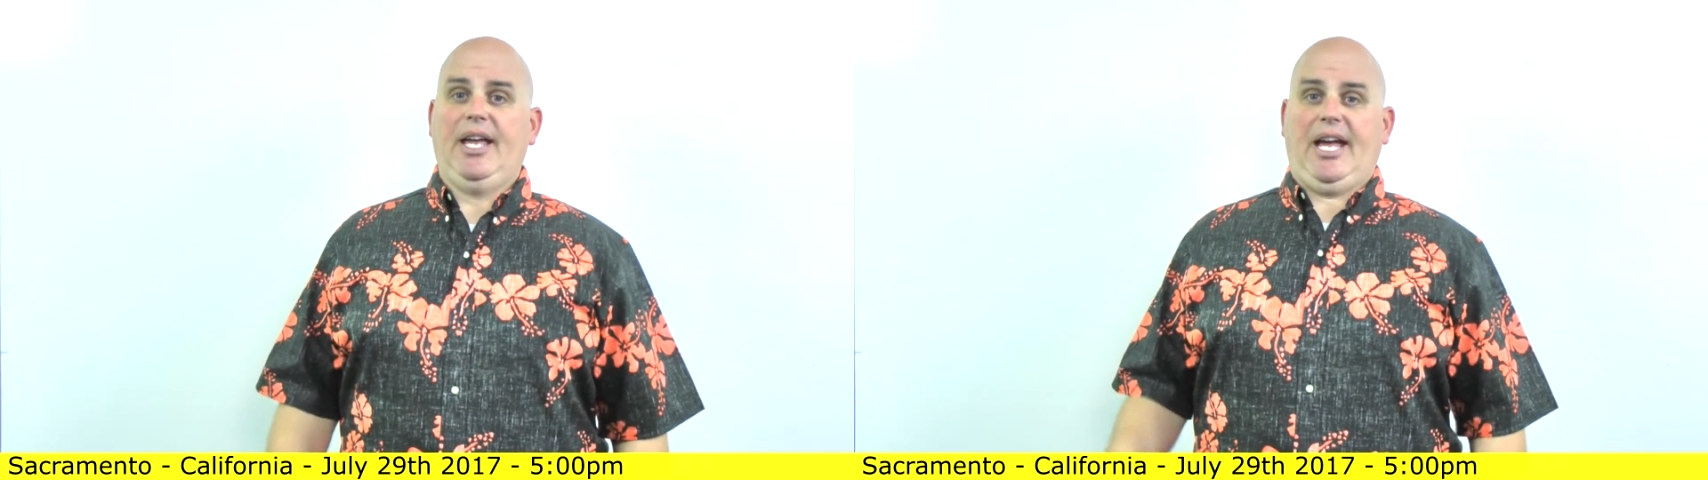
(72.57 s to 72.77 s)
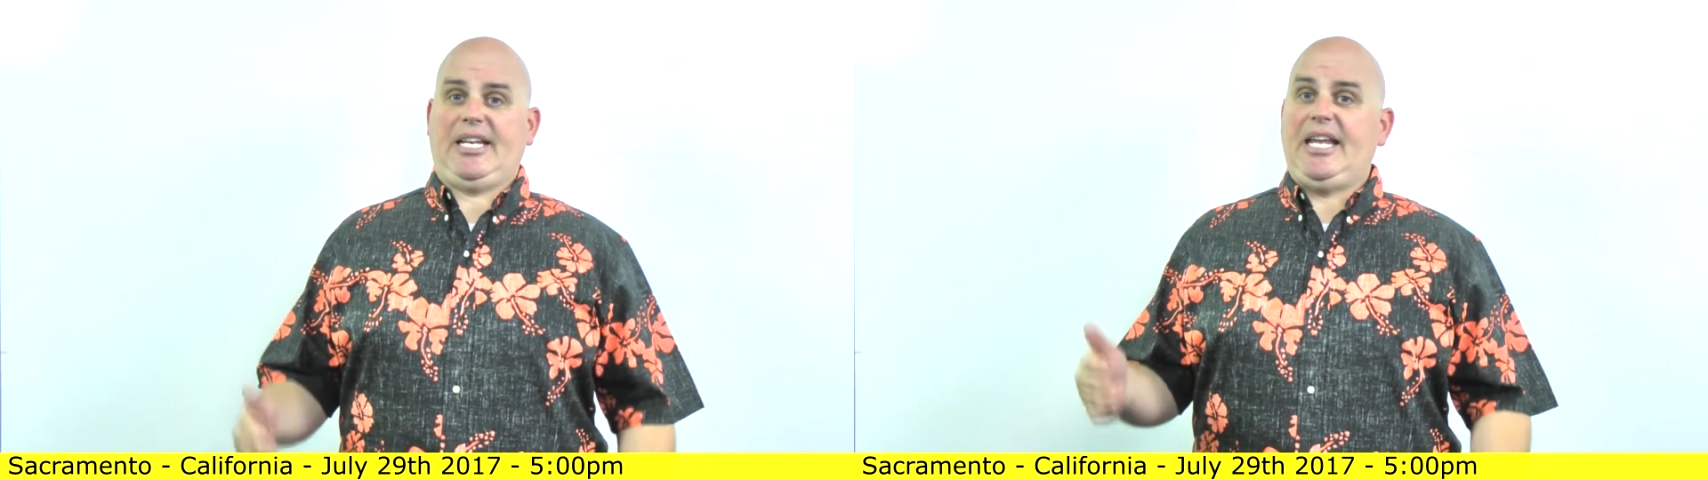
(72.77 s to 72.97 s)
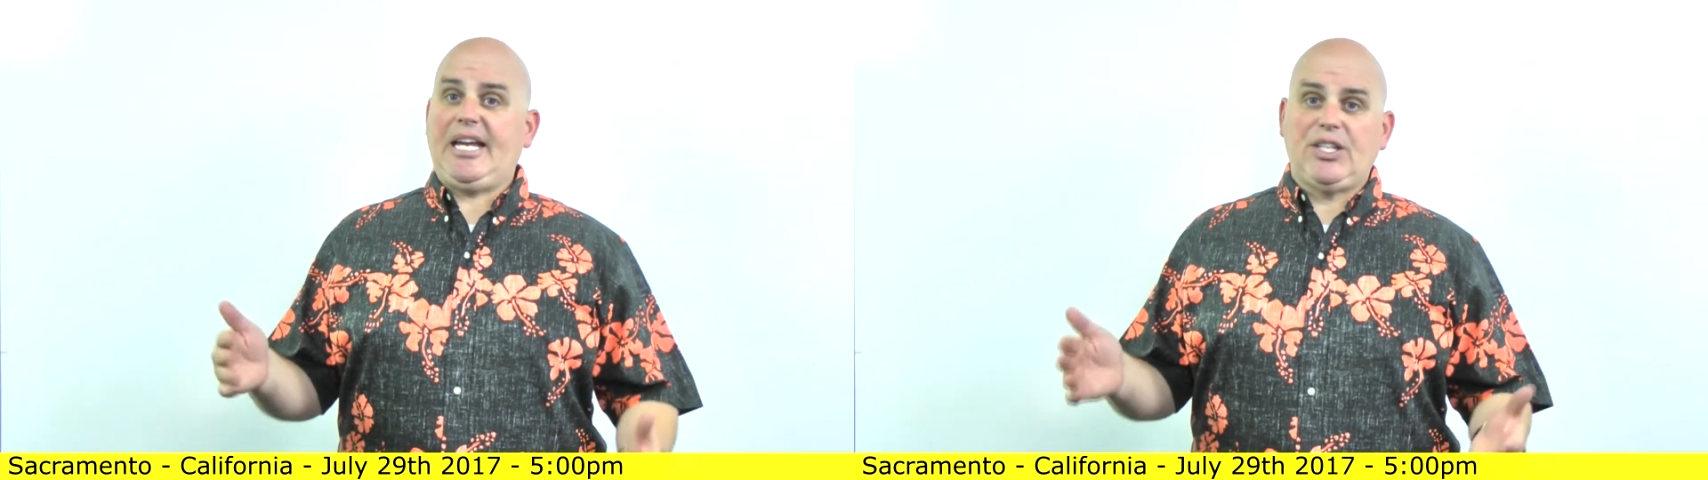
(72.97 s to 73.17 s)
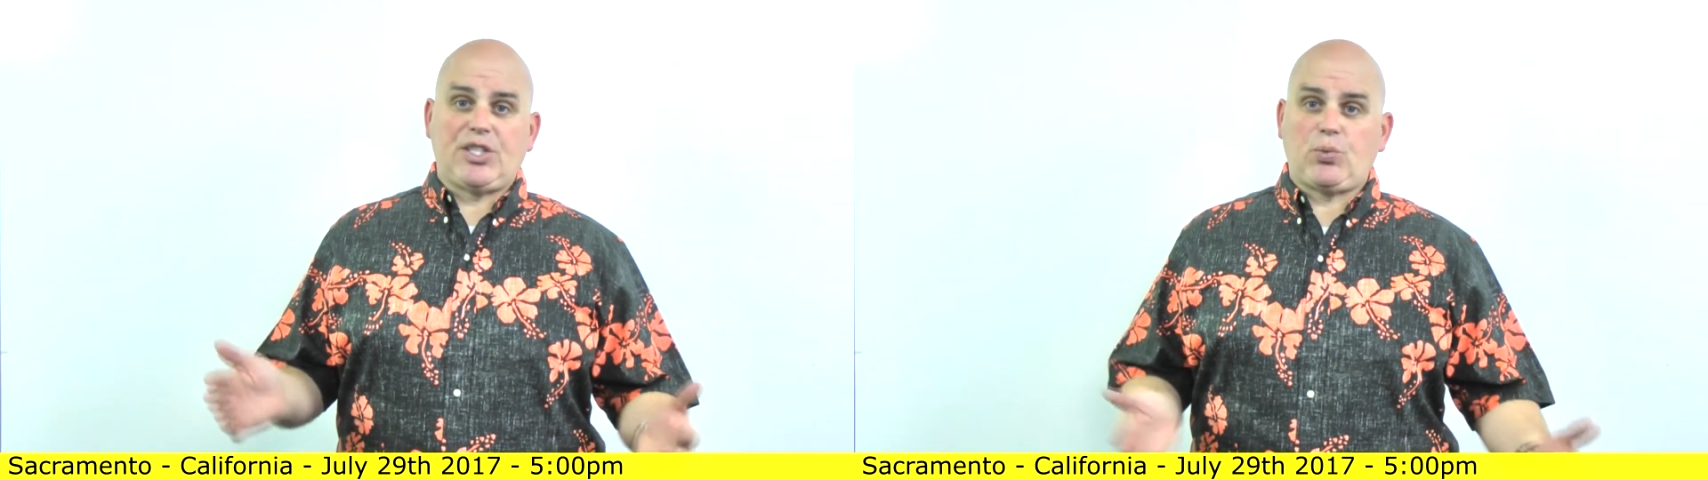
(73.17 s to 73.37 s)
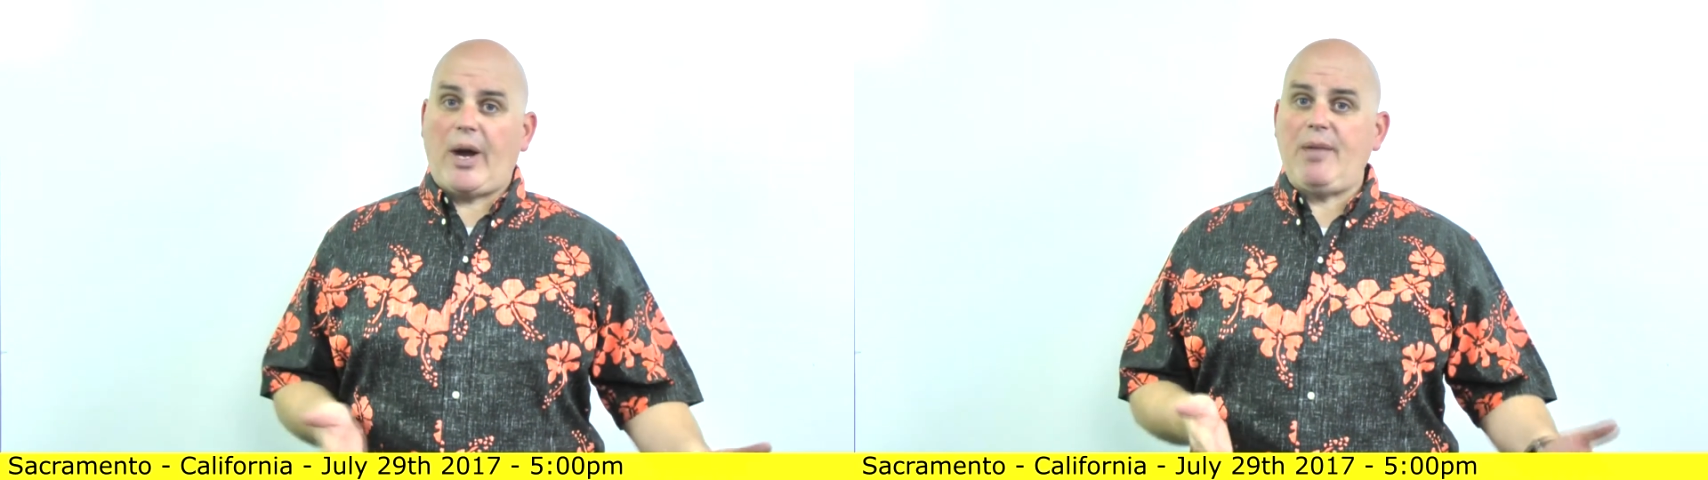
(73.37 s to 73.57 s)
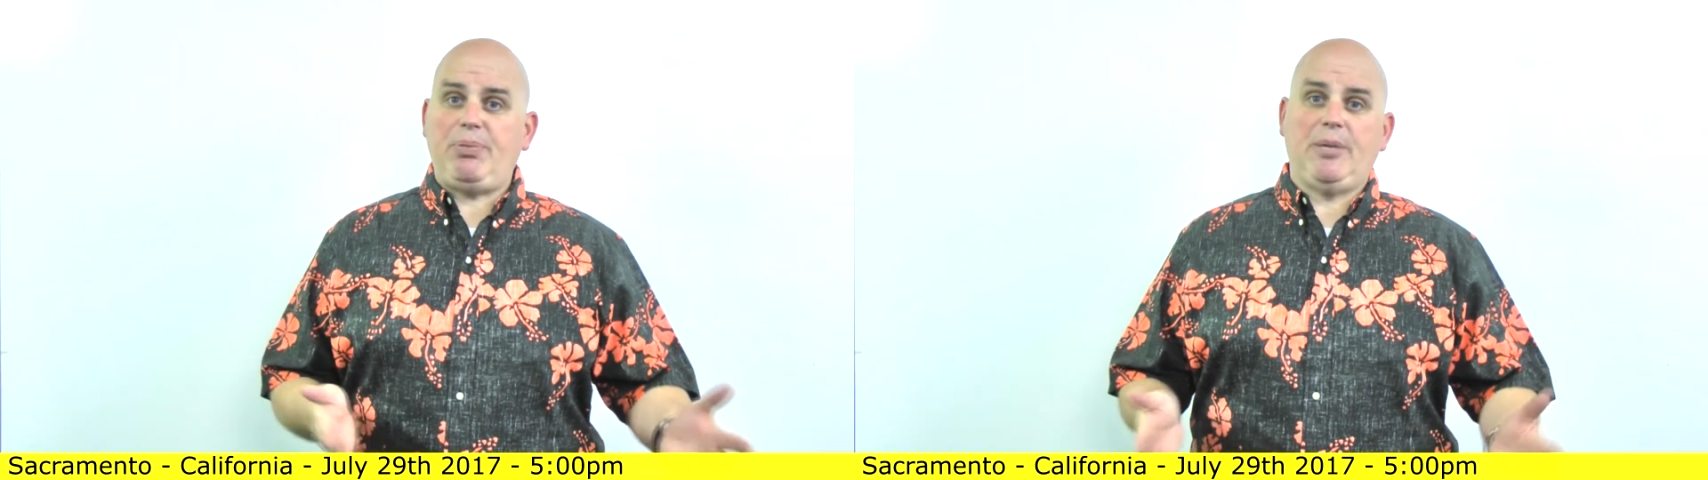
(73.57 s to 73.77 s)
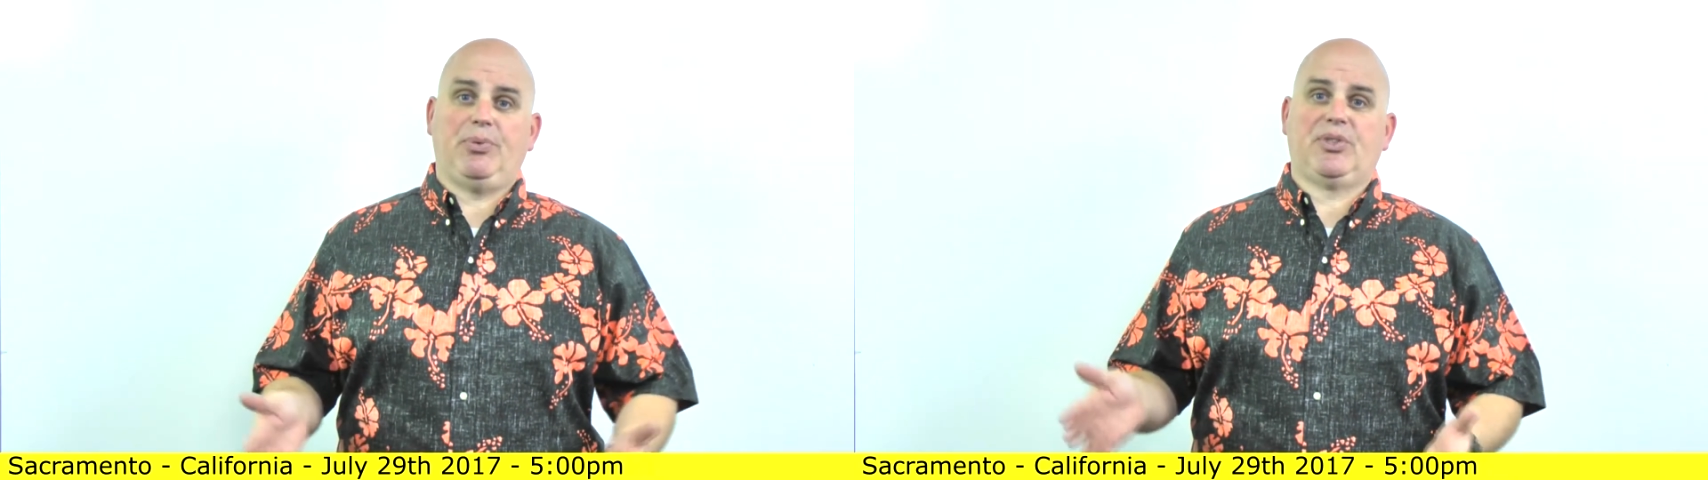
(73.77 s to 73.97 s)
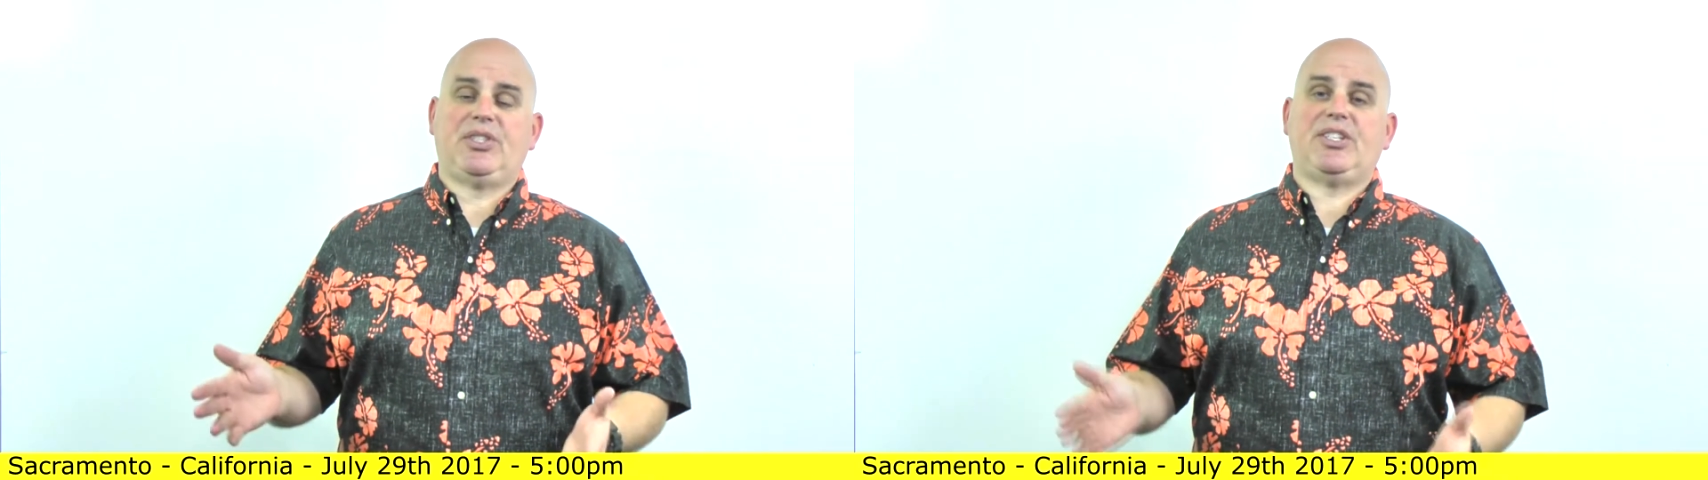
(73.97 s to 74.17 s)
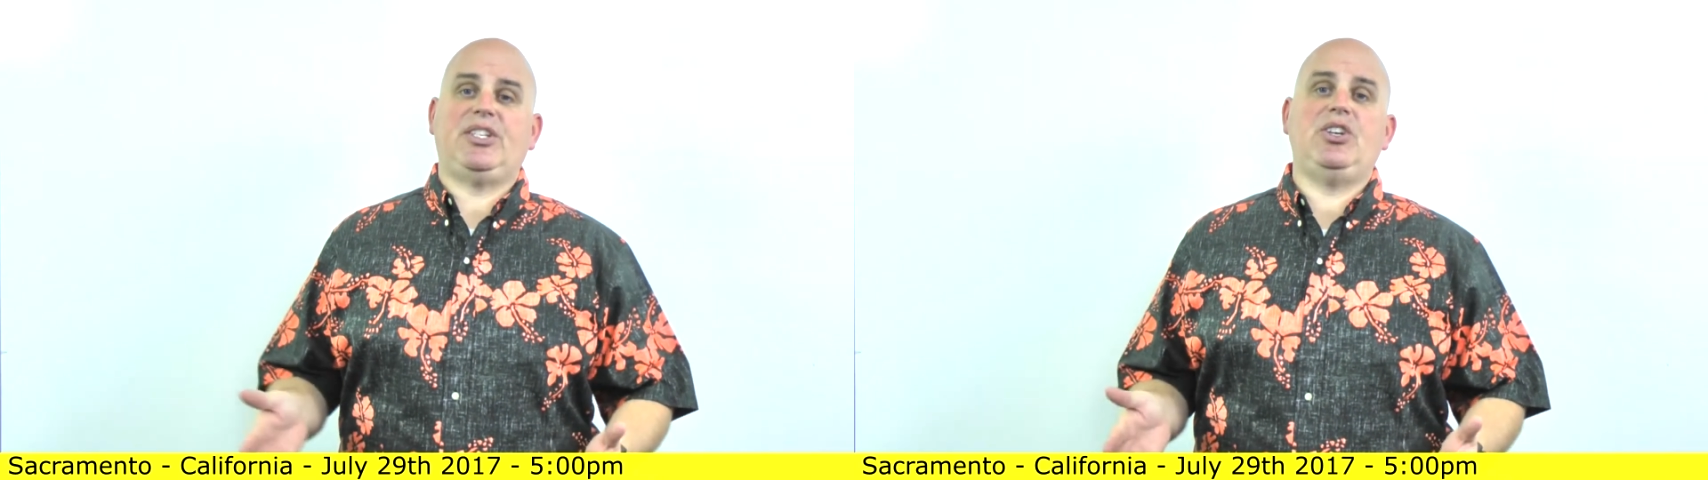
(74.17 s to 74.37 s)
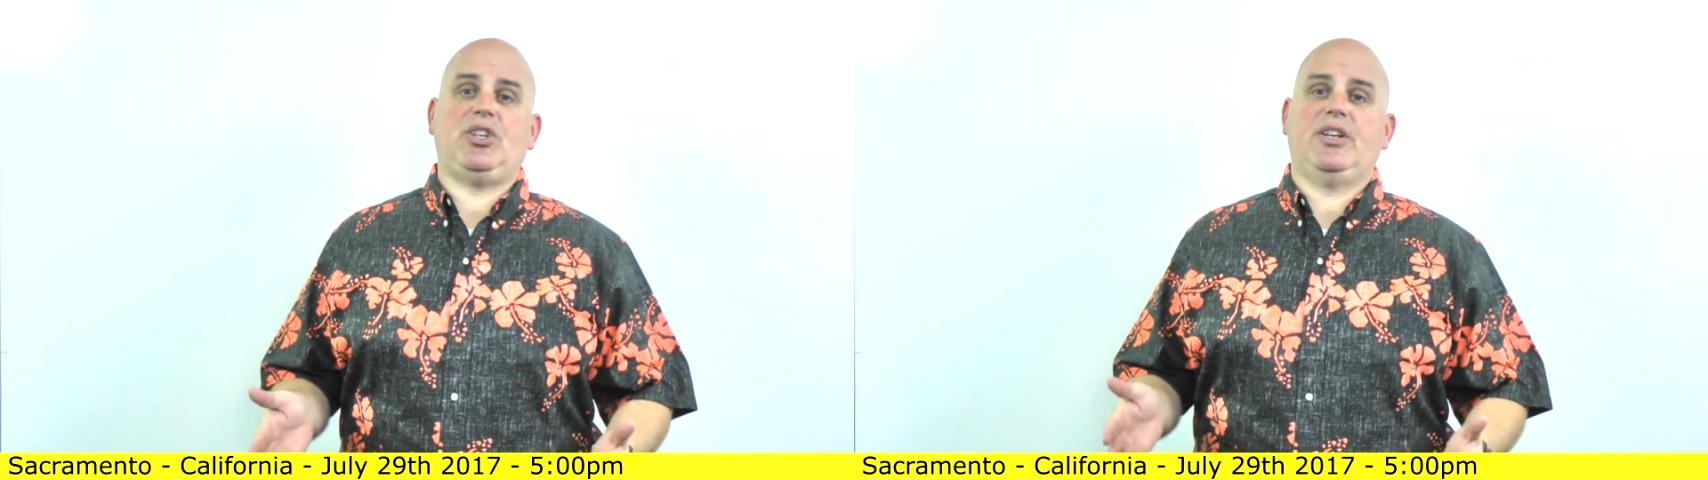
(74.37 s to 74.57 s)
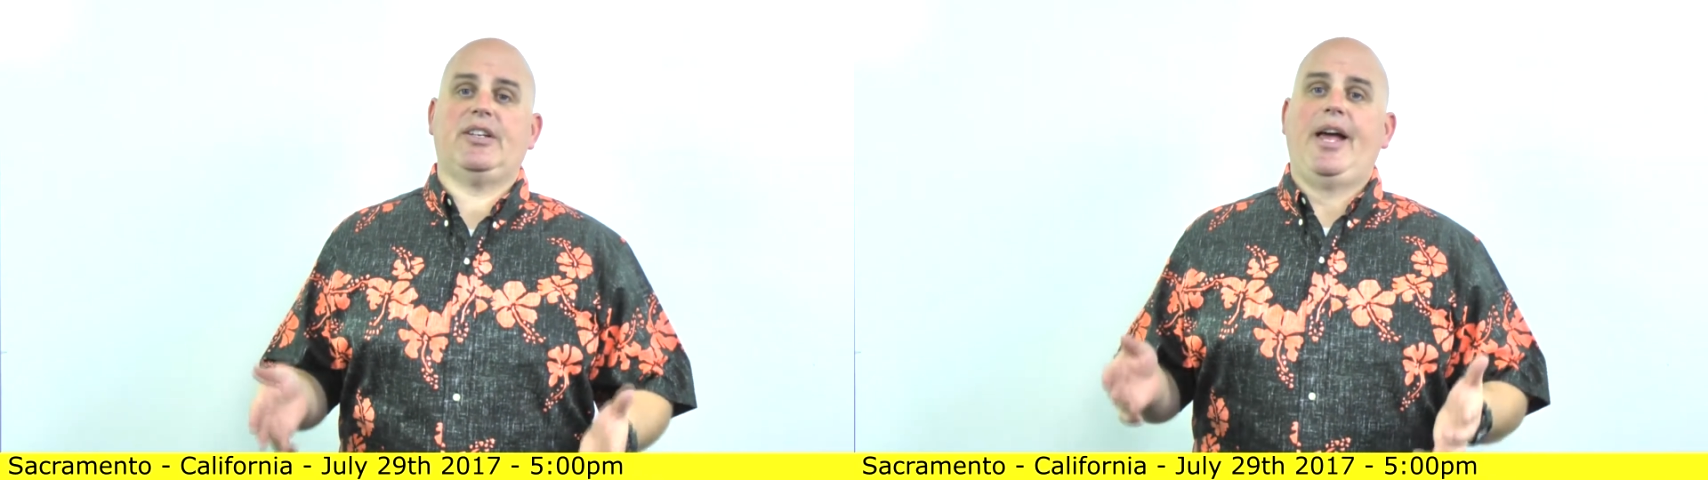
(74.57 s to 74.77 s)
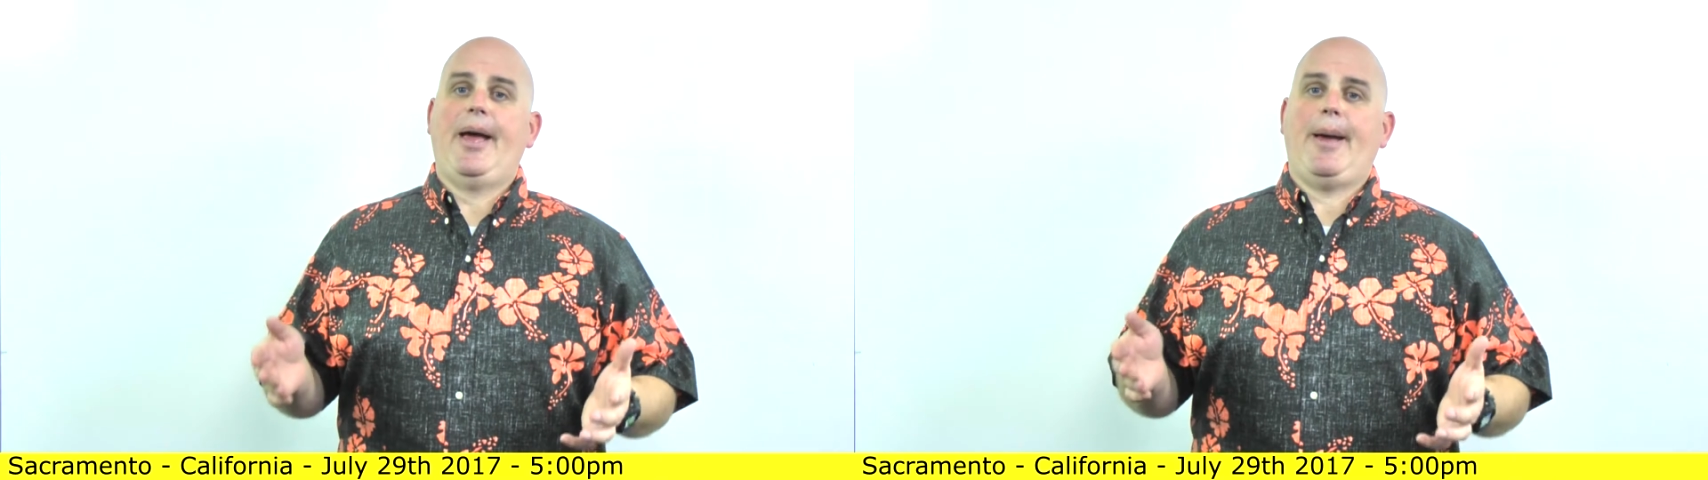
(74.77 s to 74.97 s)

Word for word: and he can sway people's decisions